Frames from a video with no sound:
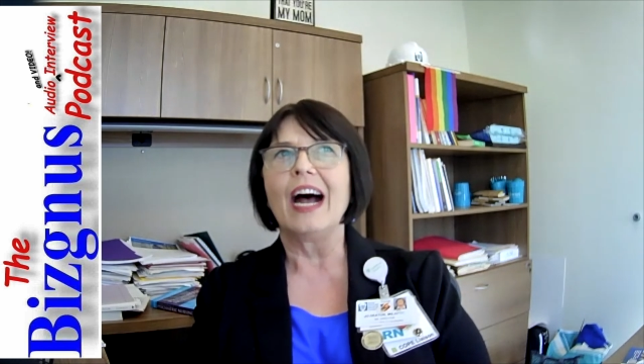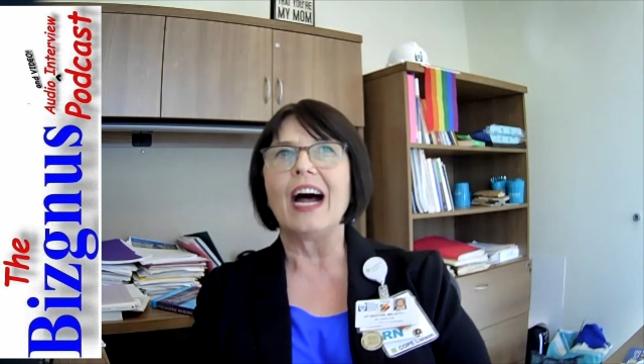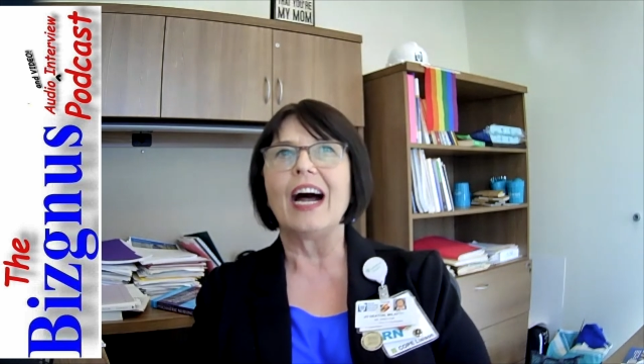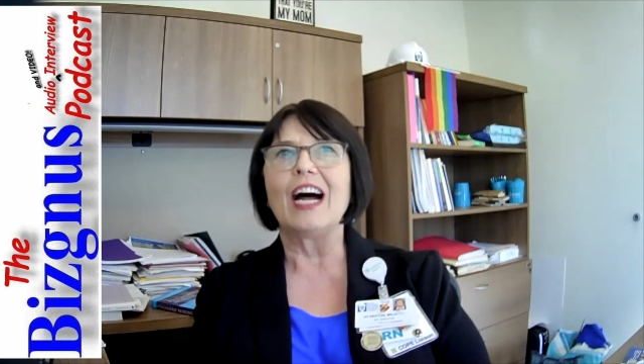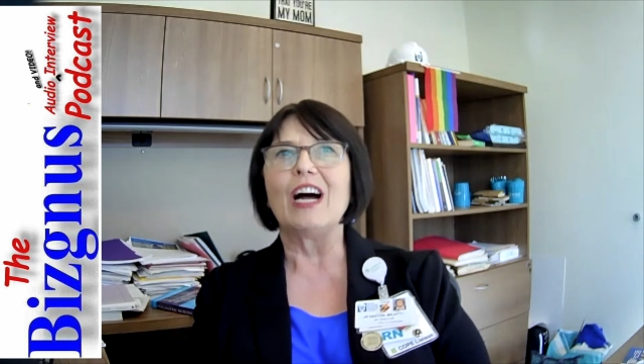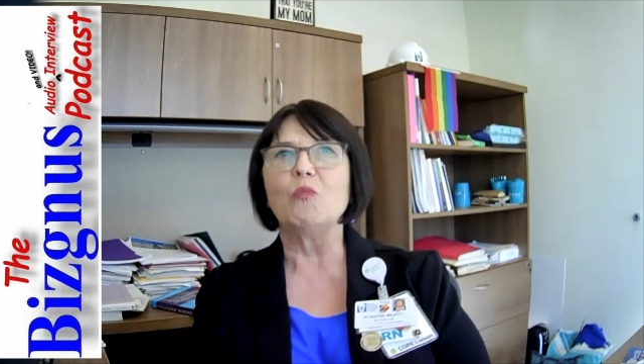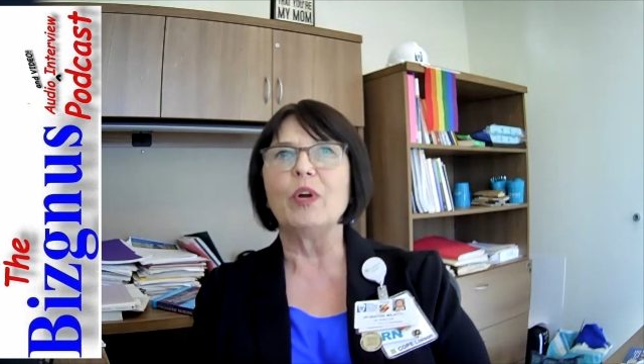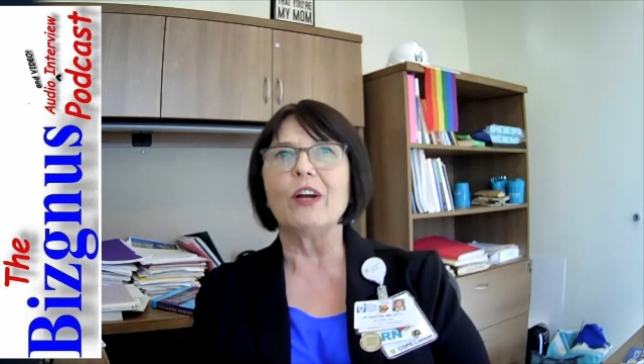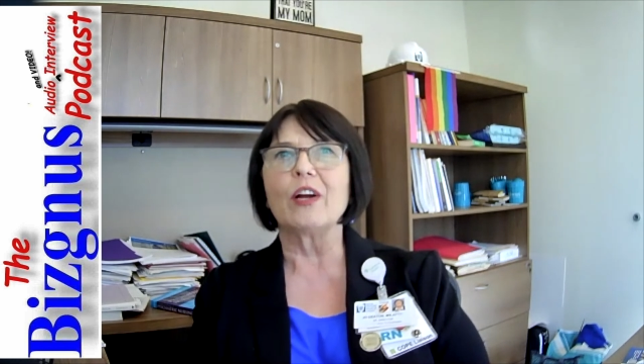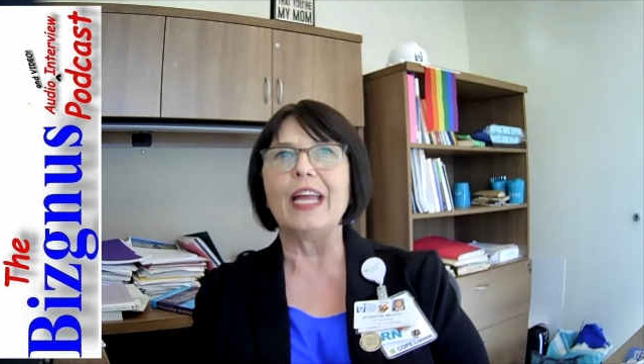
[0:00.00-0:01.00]

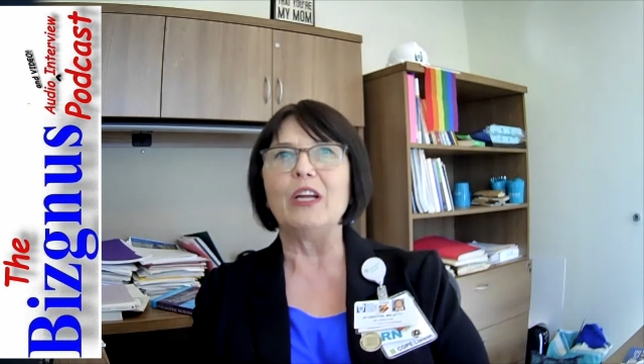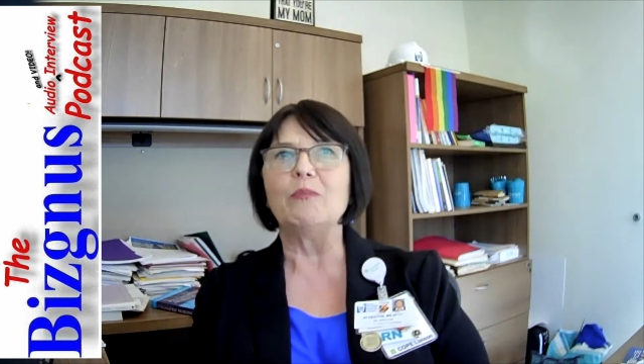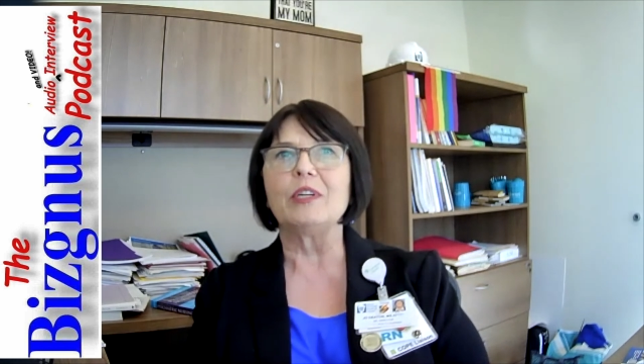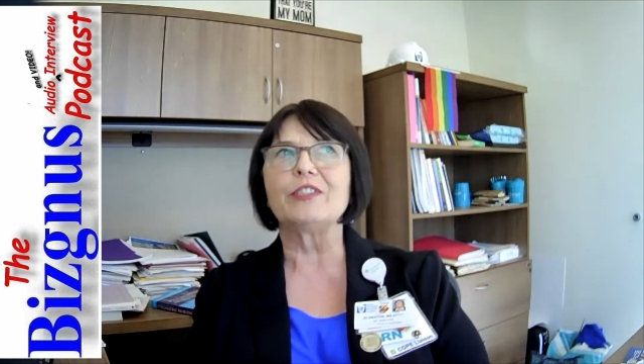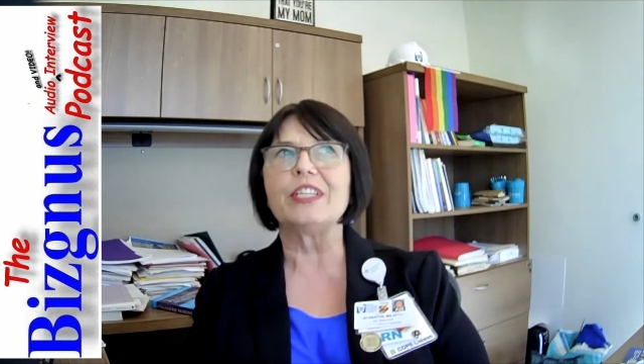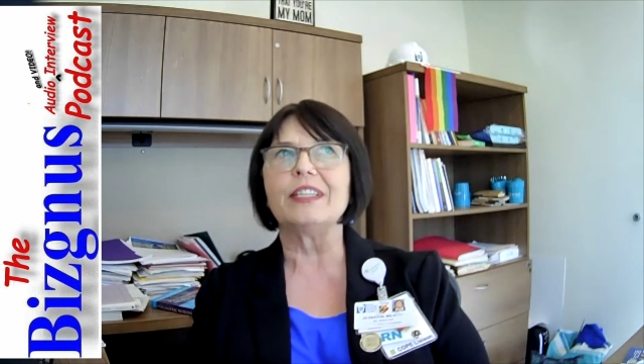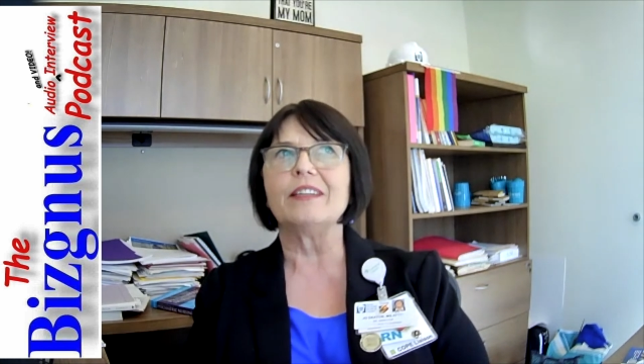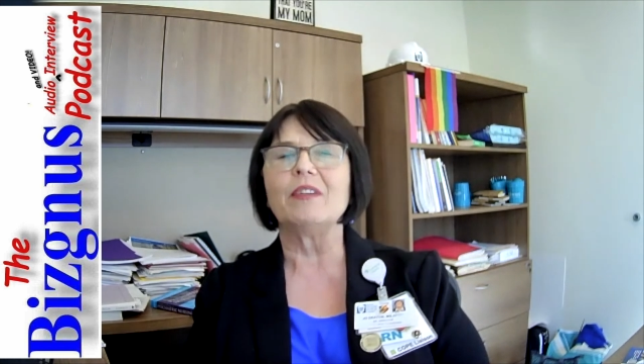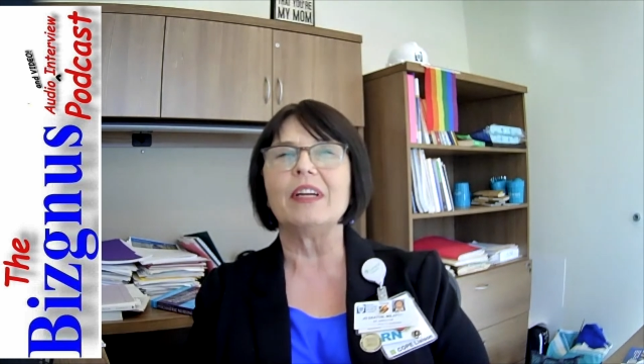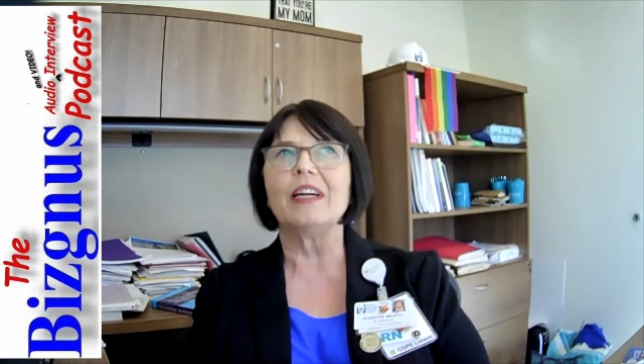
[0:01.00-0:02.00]
We are able to